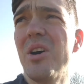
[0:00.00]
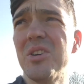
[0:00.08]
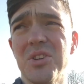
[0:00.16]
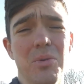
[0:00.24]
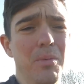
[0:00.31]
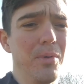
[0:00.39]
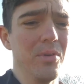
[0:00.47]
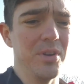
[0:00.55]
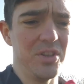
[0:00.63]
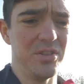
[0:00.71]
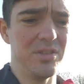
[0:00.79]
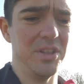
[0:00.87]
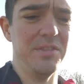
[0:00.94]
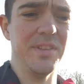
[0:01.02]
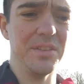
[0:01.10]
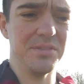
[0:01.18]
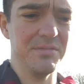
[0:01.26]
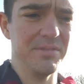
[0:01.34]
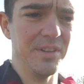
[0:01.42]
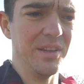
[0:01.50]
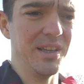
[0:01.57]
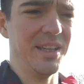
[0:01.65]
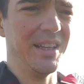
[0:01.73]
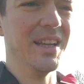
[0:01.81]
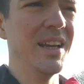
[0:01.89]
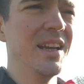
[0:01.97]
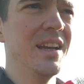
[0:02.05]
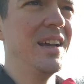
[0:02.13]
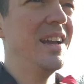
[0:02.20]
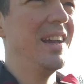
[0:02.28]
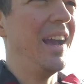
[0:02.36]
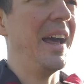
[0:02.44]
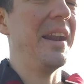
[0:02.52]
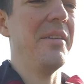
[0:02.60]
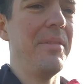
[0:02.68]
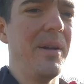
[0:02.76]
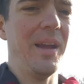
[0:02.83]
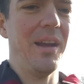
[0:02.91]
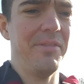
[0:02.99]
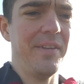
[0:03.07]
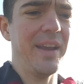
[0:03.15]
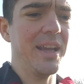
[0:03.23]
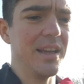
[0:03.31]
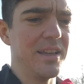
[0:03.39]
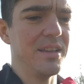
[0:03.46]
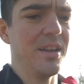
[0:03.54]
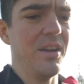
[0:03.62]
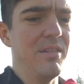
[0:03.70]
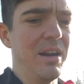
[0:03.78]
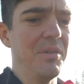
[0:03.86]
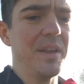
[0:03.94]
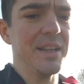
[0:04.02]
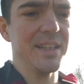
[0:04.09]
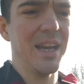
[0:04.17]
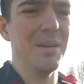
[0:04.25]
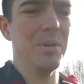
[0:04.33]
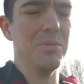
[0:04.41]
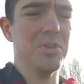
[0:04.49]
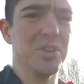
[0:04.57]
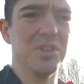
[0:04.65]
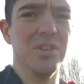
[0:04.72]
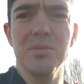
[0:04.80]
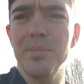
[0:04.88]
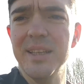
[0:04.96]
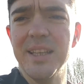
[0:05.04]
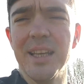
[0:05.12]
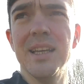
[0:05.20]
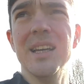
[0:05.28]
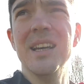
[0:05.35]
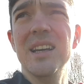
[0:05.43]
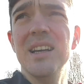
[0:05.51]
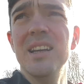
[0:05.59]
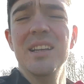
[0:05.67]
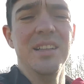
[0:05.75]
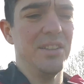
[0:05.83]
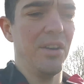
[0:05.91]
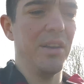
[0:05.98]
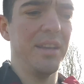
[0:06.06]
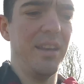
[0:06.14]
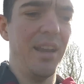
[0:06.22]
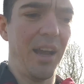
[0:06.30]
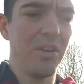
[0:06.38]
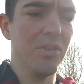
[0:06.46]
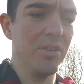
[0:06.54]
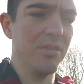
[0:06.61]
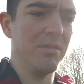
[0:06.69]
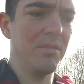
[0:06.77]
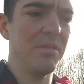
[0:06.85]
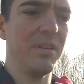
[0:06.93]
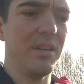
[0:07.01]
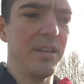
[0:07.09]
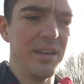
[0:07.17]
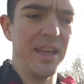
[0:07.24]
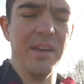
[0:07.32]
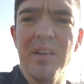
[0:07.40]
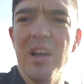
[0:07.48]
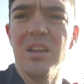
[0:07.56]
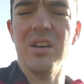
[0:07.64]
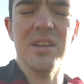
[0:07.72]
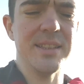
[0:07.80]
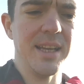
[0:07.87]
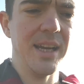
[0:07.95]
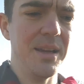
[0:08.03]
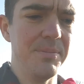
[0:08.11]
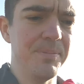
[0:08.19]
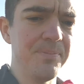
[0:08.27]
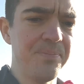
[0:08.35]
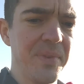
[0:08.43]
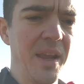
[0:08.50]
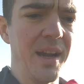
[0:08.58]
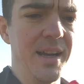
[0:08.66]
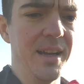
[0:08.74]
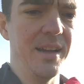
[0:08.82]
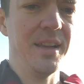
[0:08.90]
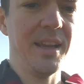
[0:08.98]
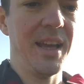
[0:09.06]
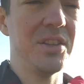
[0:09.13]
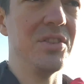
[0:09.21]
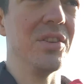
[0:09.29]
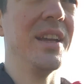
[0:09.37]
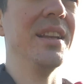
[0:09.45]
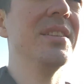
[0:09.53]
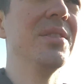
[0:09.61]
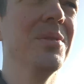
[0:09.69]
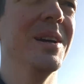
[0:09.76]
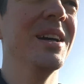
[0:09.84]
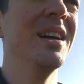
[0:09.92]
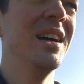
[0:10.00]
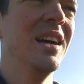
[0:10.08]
Oscar was born in 2013, and I think around that time I was just too busy, so I couldn't give it a lot of time and get stuck into it.